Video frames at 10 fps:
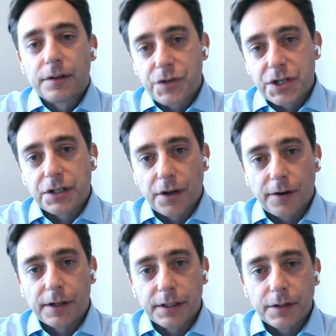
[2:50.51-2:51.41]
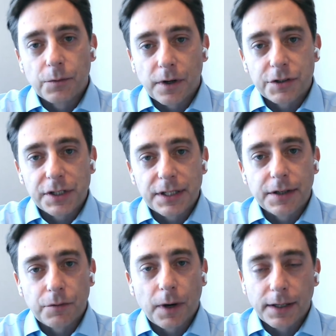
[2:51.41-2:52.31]
of security in
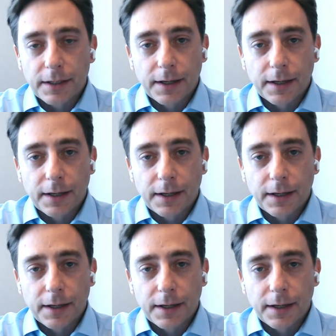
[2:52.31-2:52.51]
Washington right